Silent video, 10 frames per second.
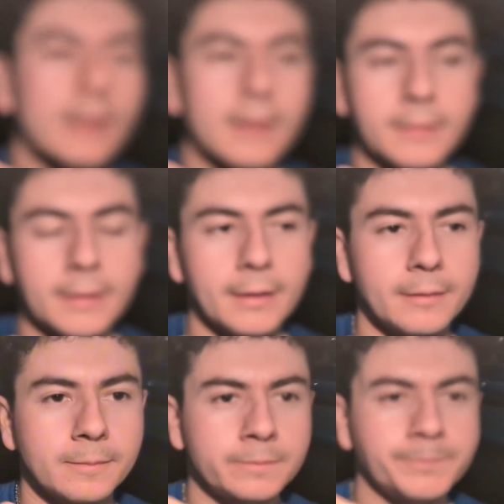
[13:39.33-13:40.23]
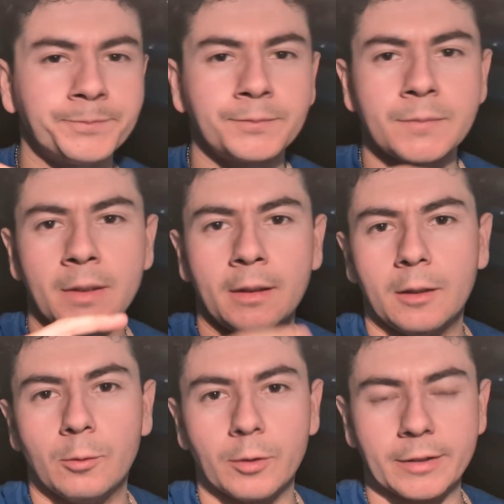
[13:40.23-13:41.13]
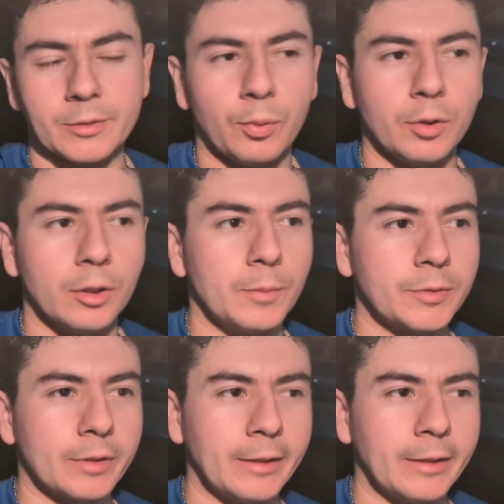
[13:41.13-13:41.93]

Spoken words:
And then we went on to pull ups.